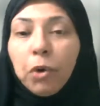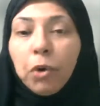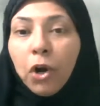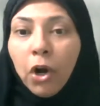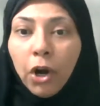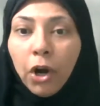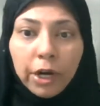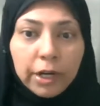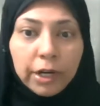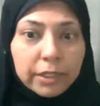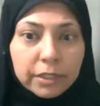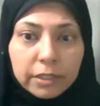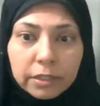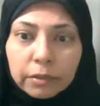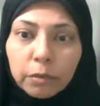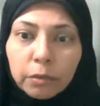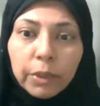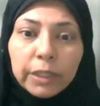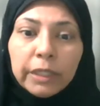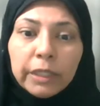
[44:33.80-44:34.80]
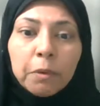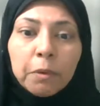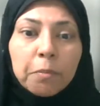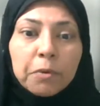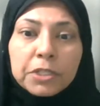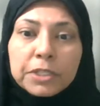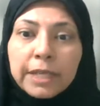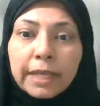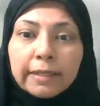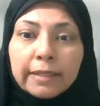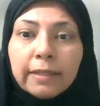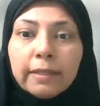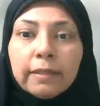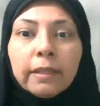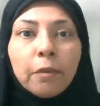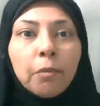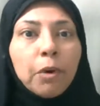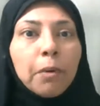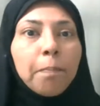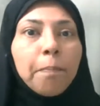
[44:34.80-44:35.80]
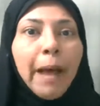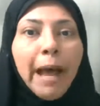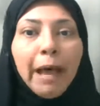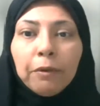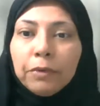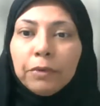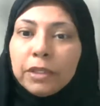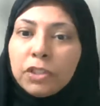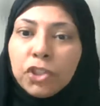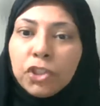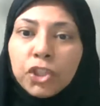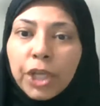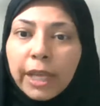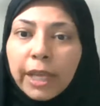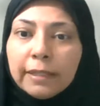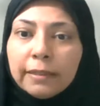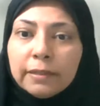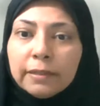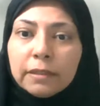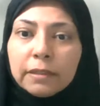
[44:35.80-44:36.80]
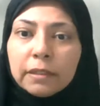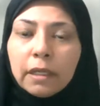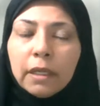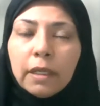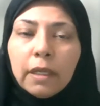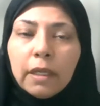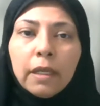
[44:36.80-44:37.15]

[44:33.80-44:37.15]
were hurt when they were presented. They were bound in chains.